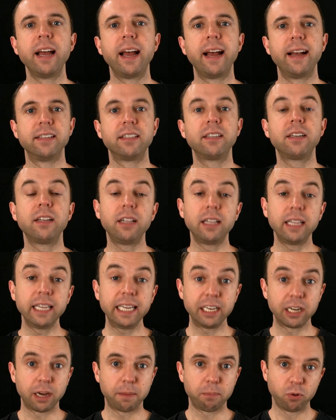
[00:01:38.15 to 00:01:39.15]
as
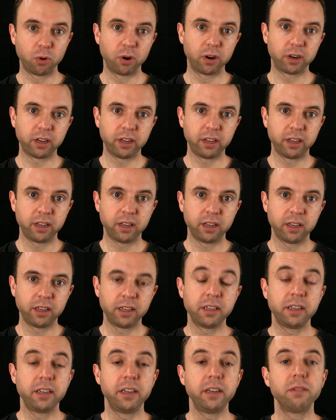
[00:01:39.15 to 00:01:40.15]
cleanup work.
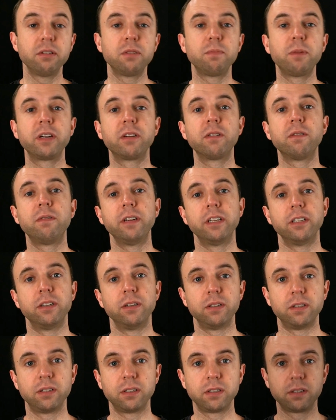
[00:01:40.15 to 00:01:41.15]
Here is Michael
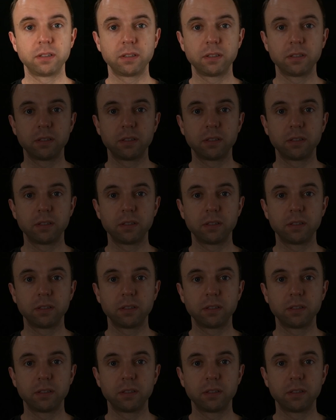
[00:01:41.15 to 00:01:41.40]
Feathers.